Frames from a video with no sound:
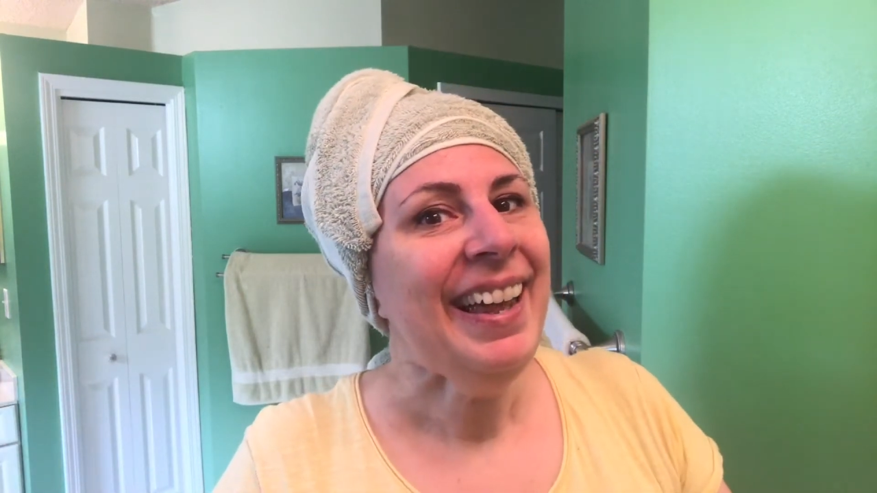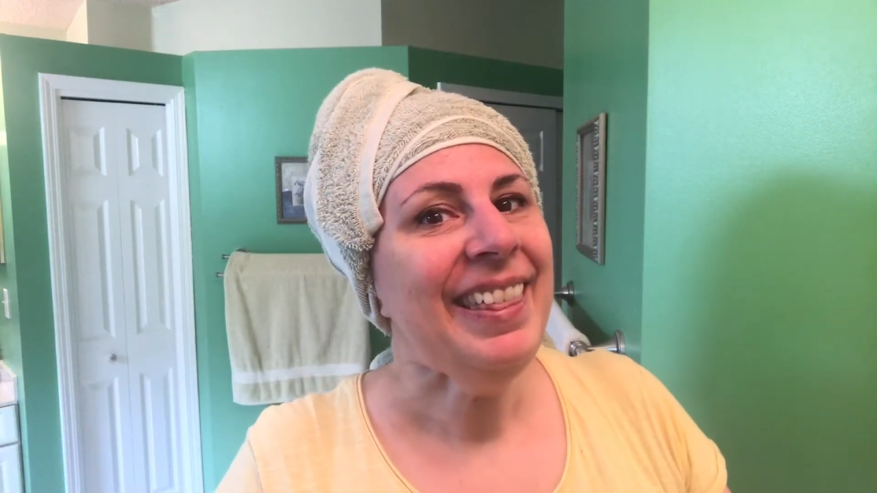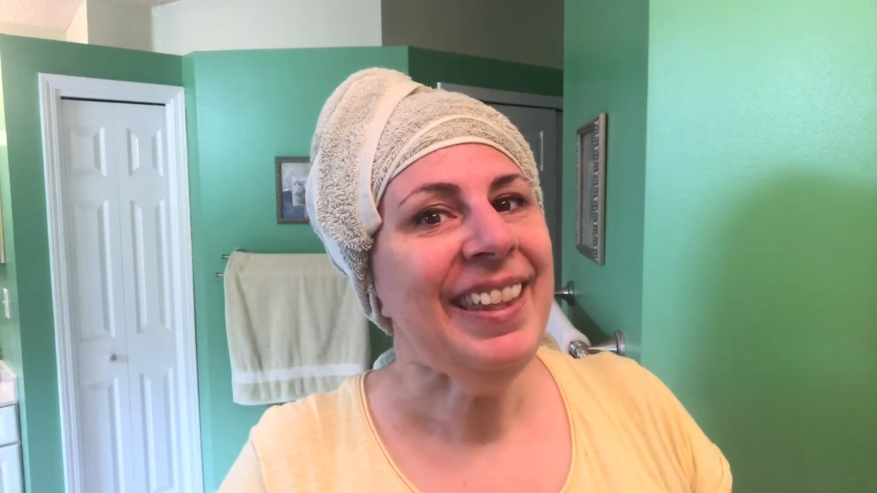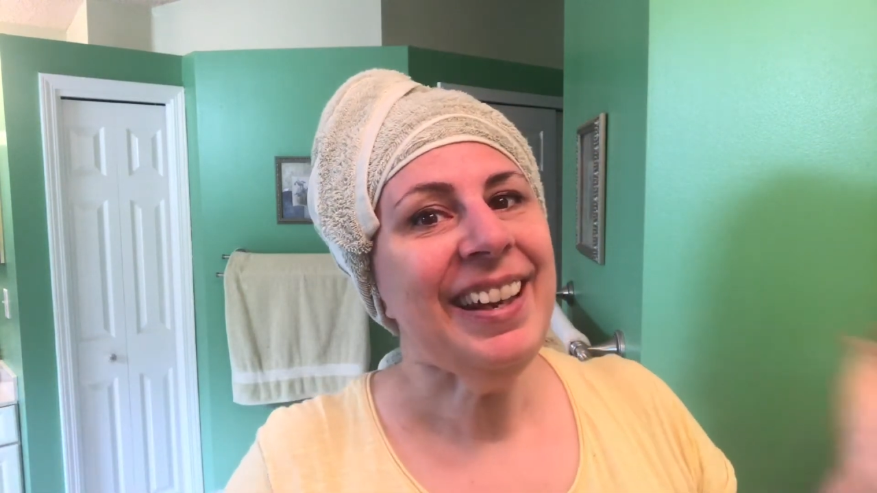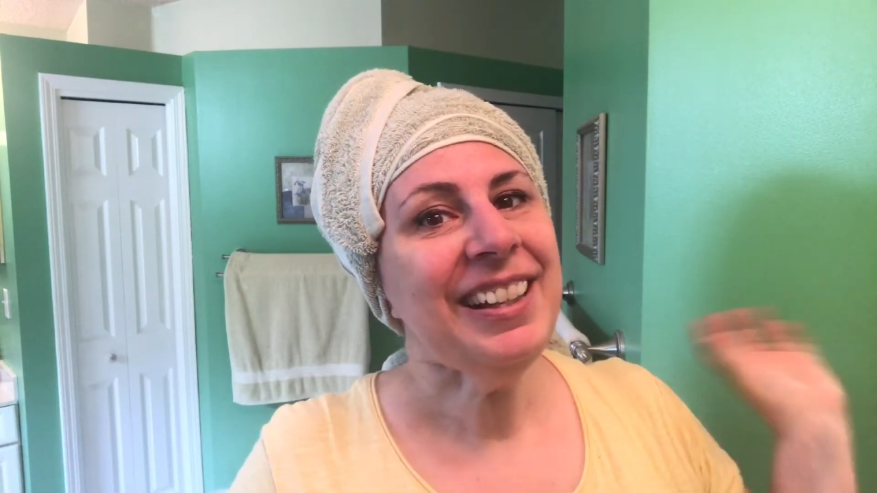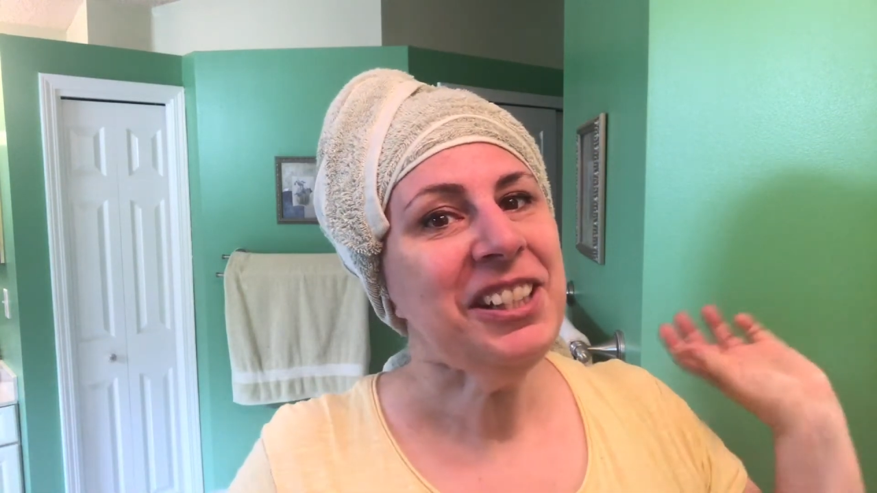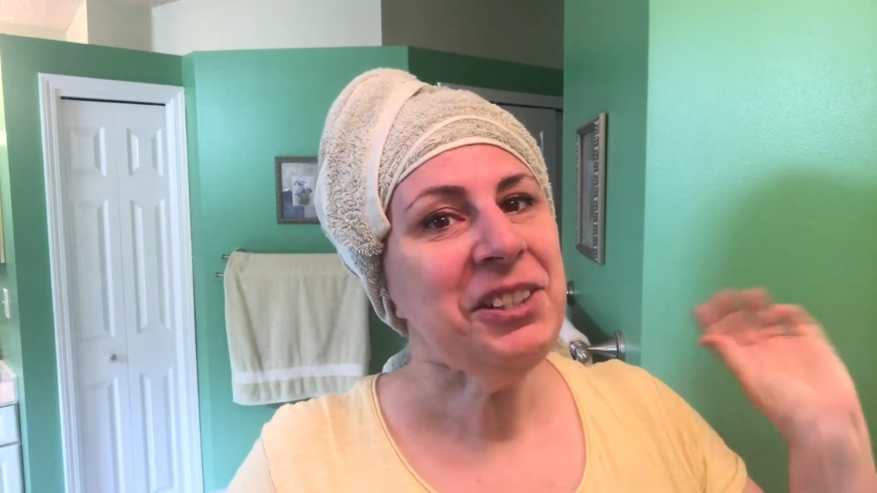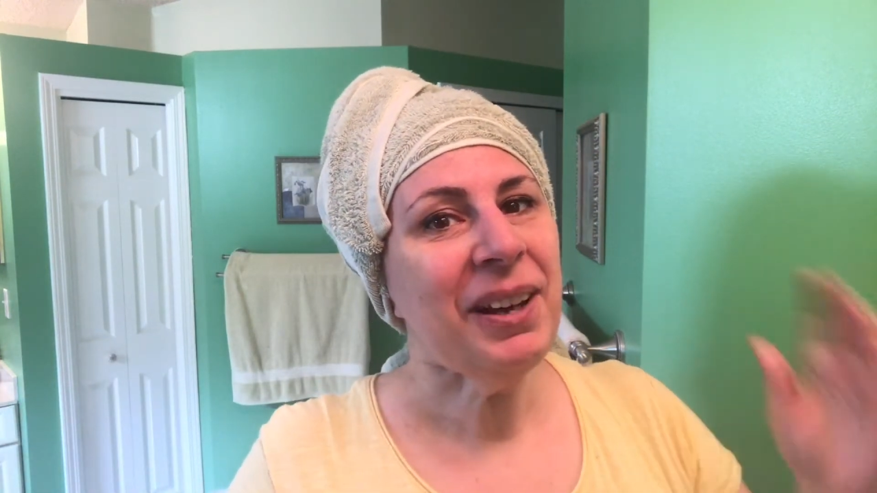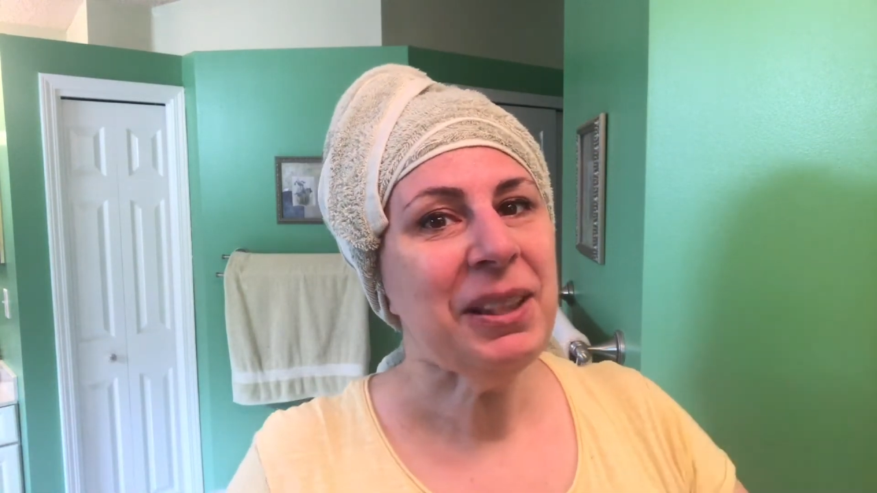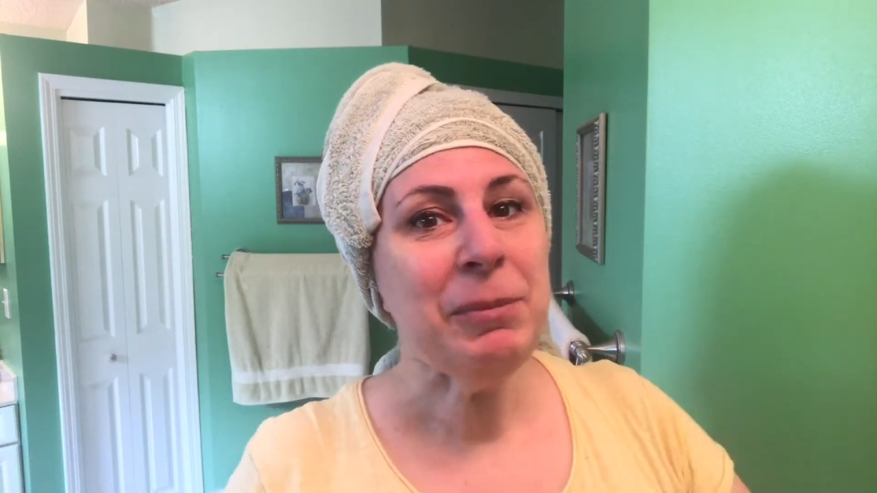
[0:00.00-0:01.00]
then I could
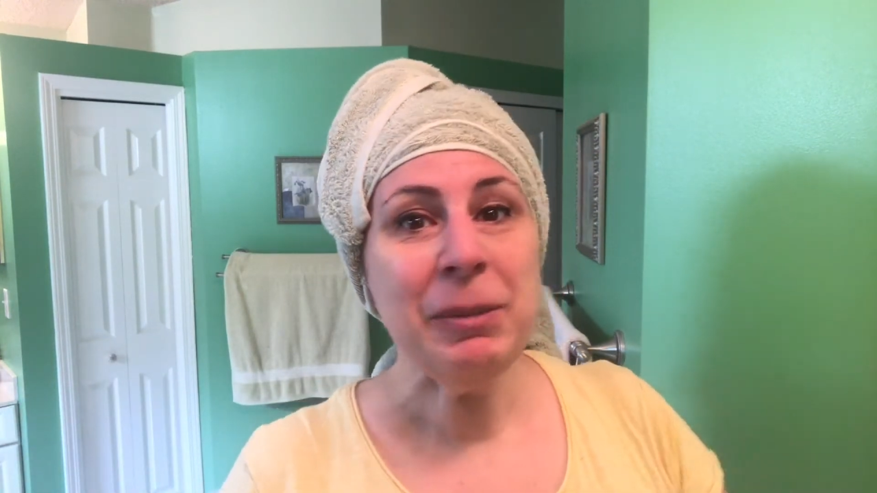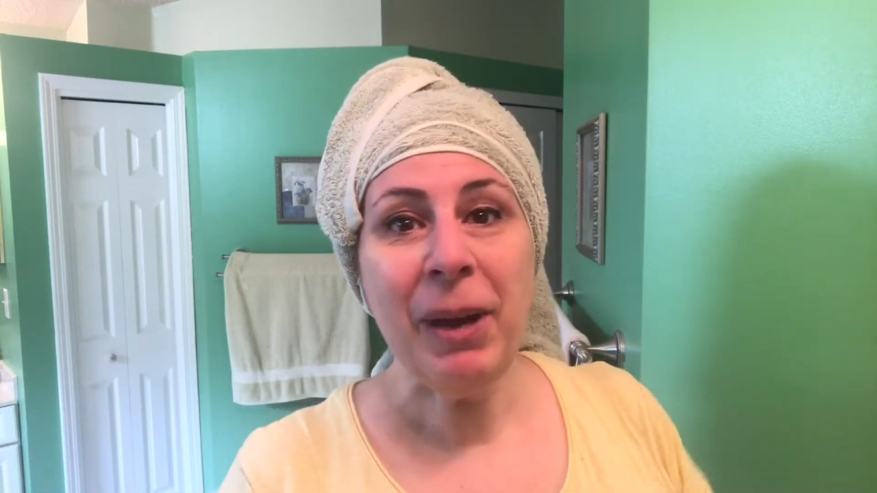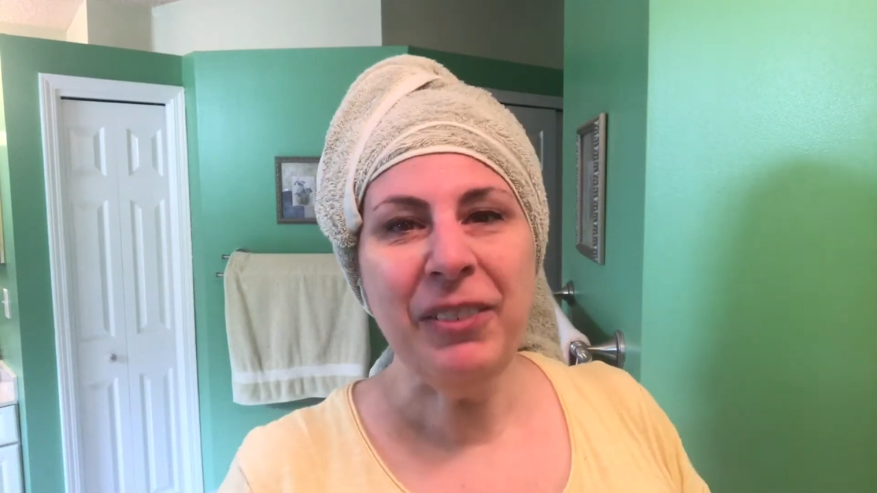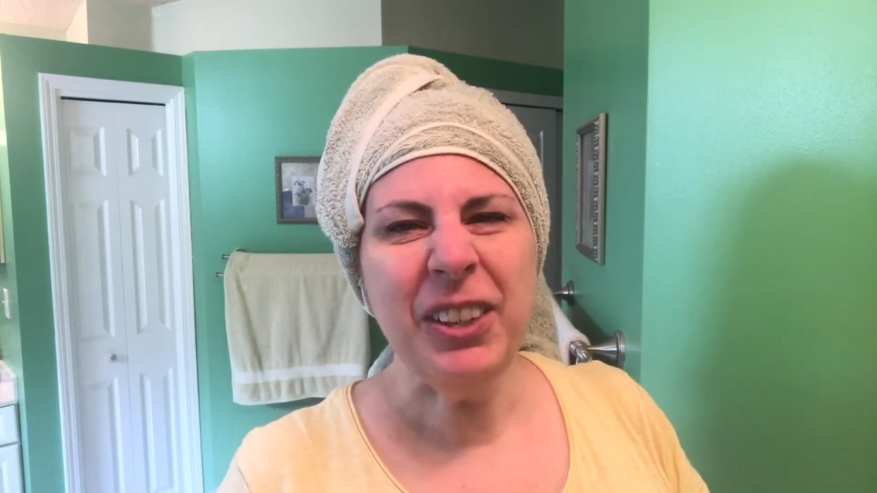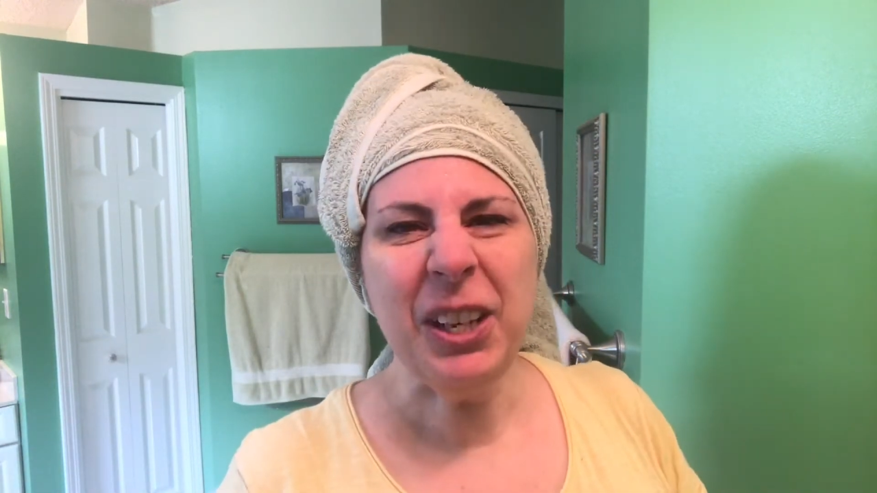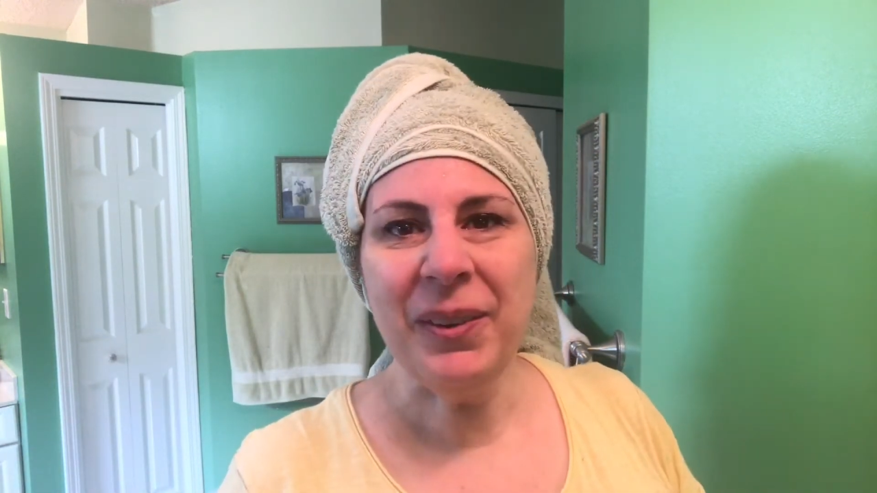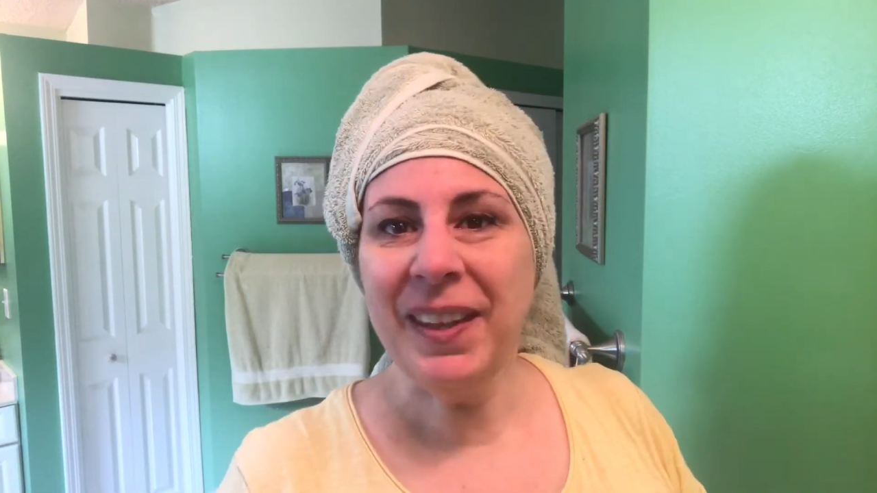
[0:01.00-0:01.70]
direct them to my video